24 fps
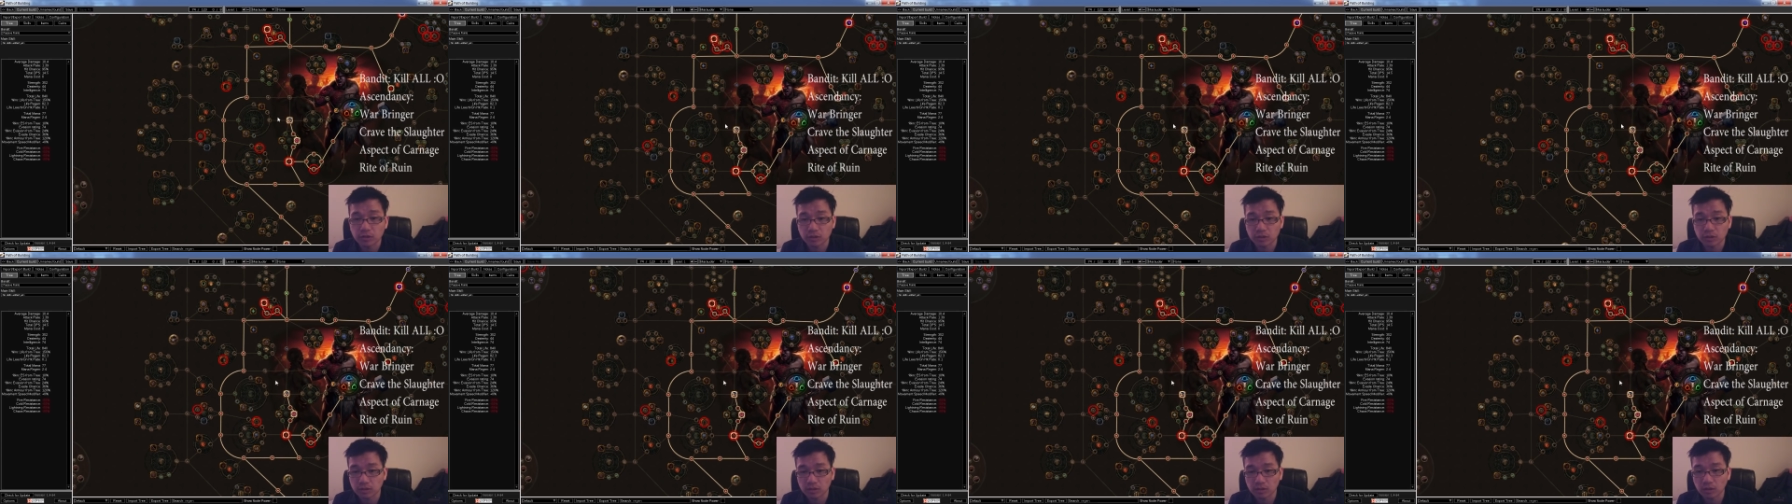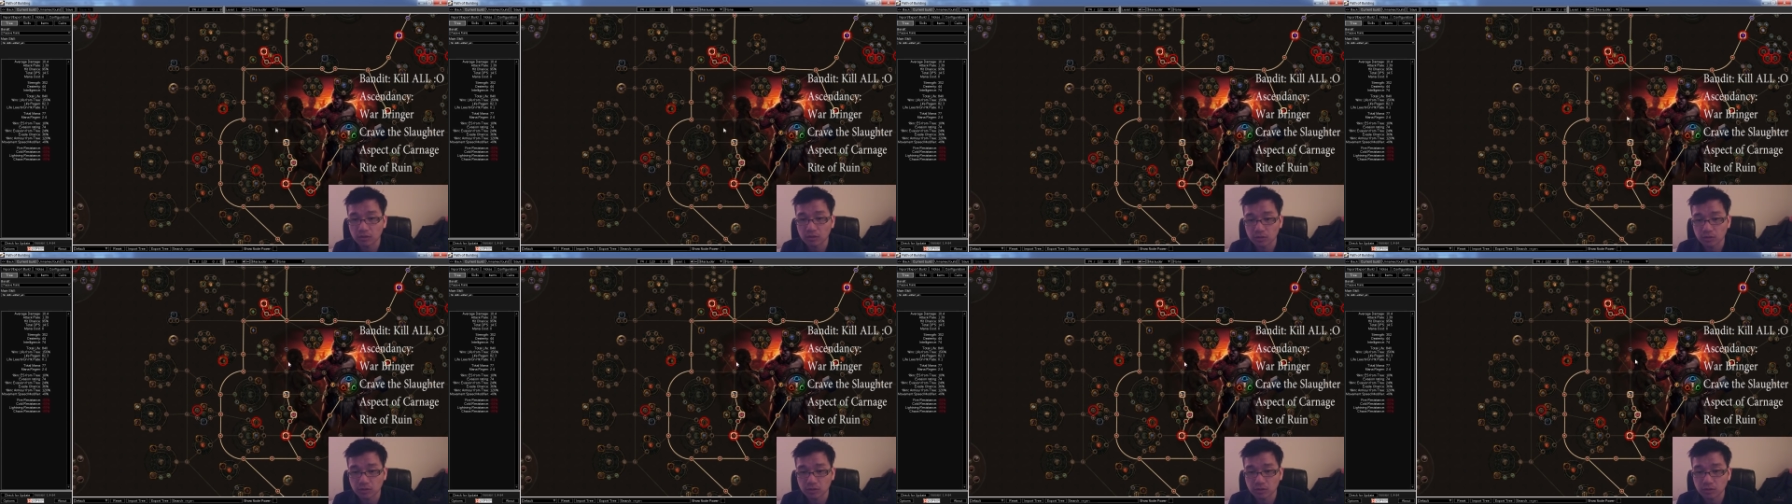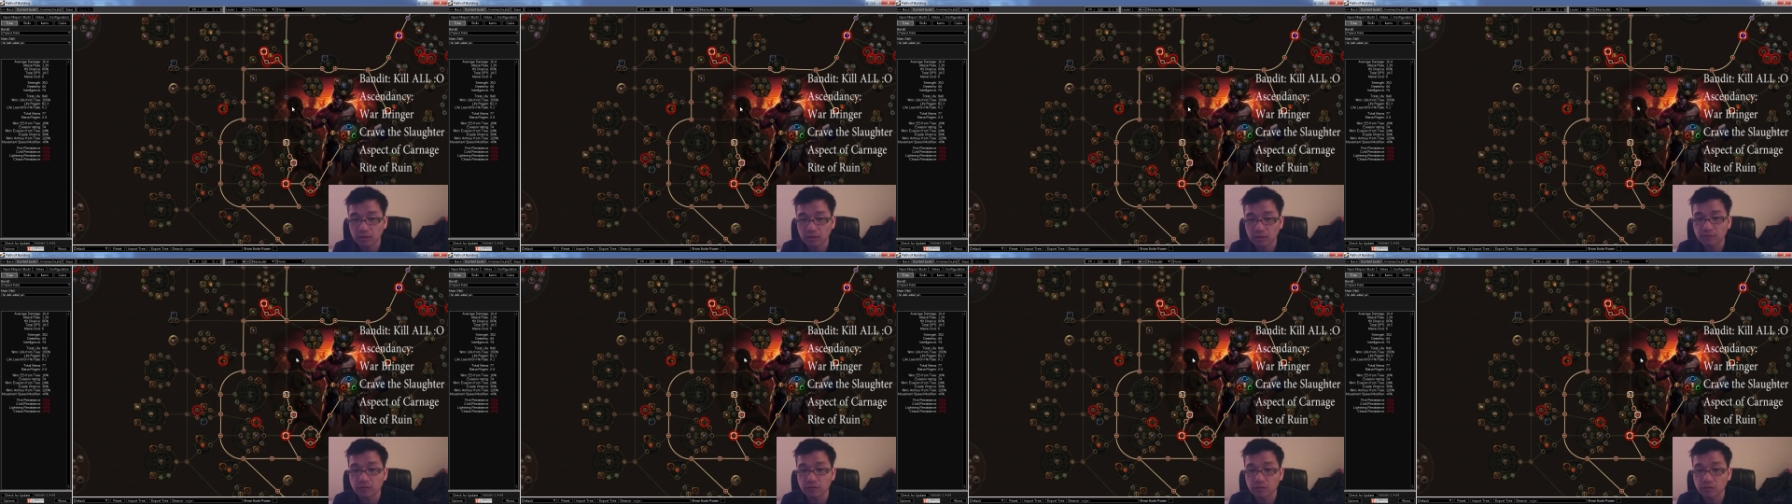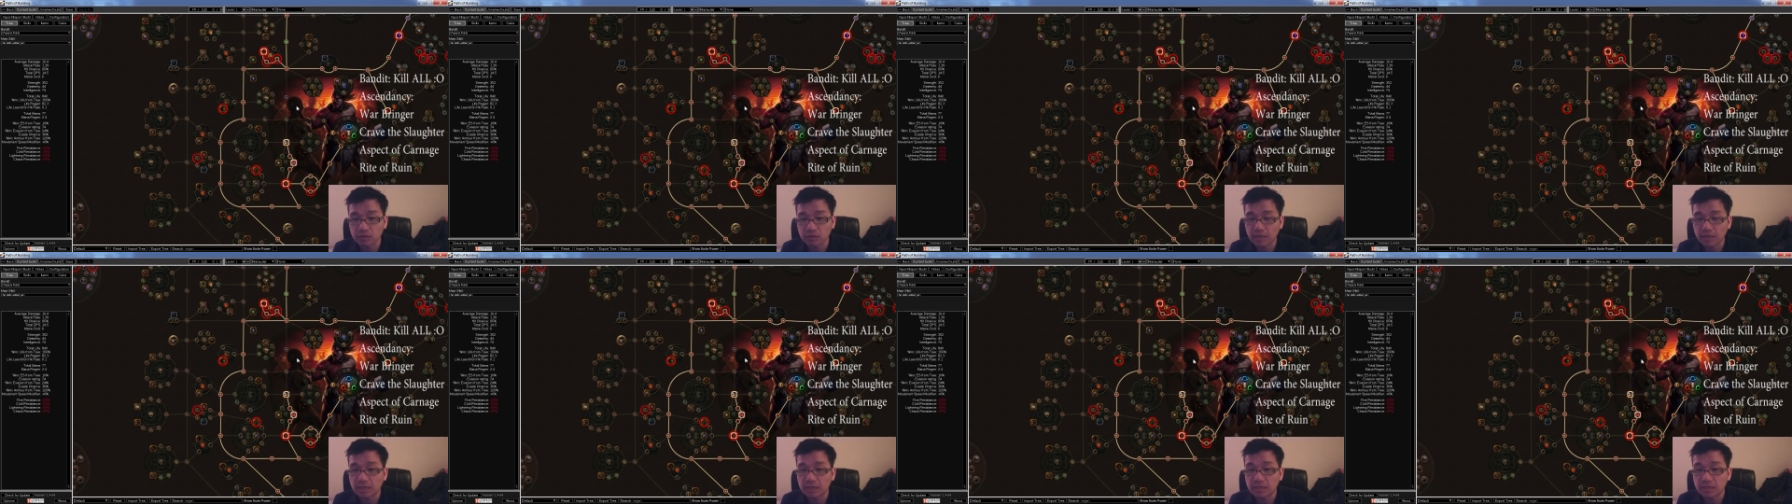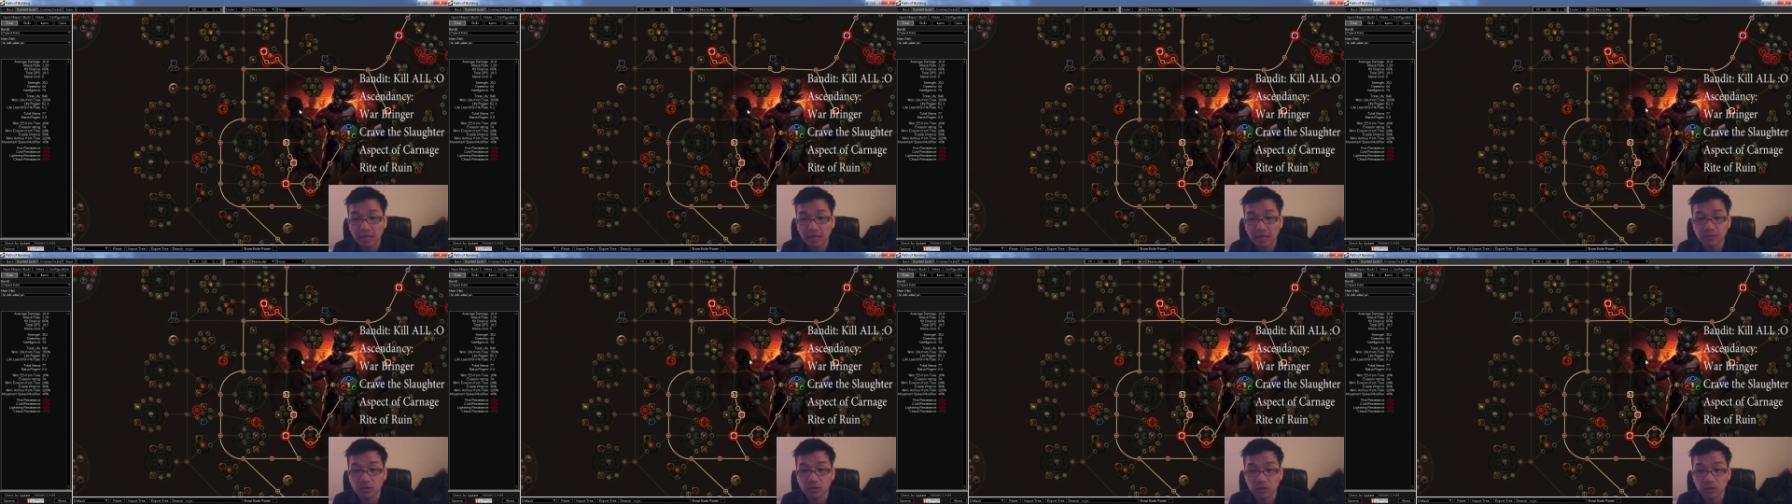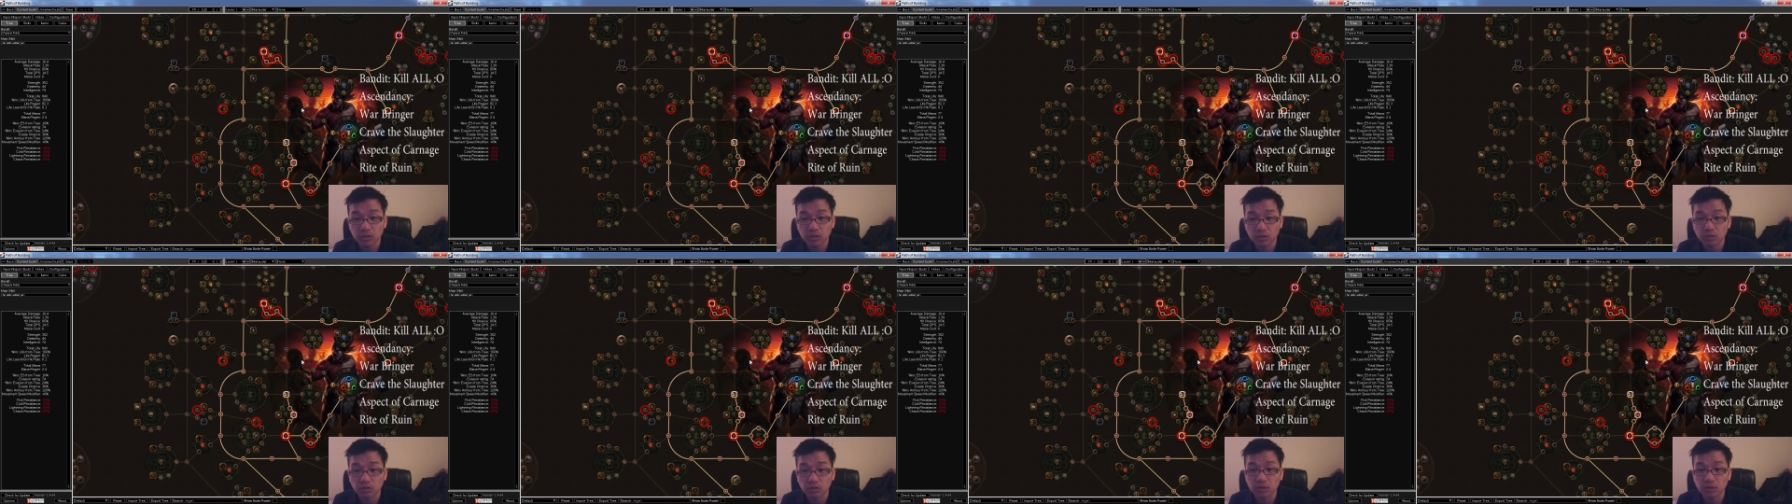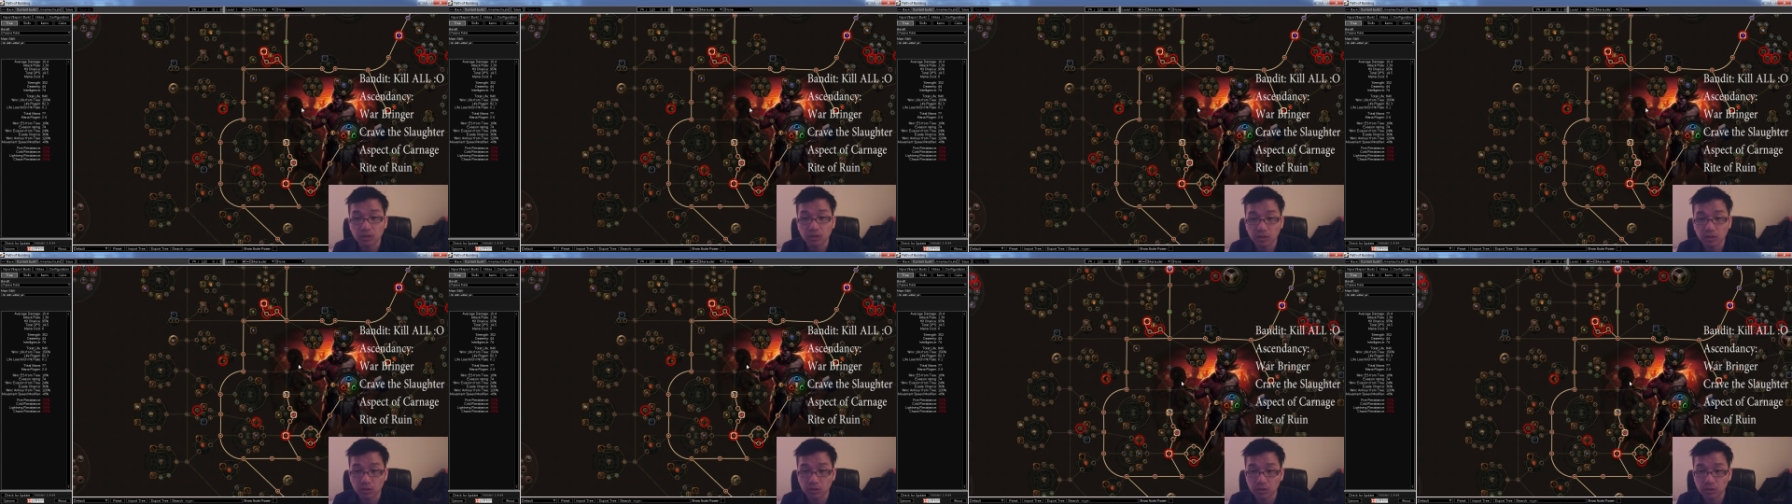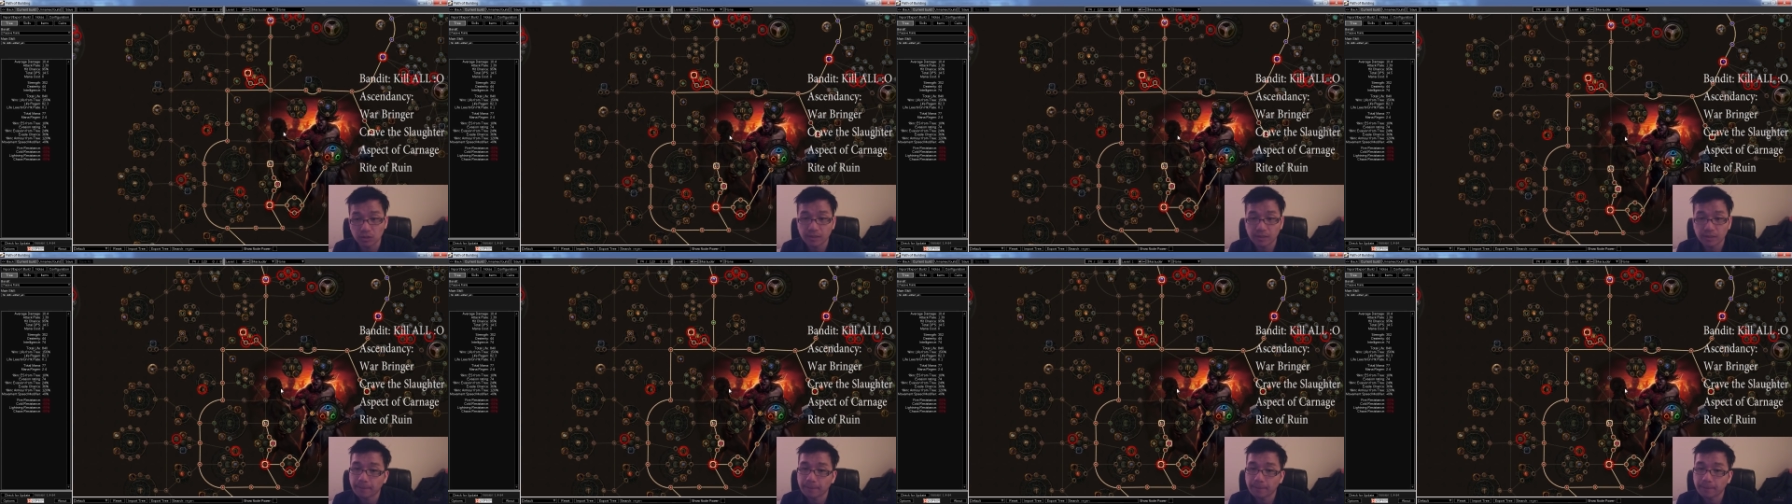long term if you take damage nodes early.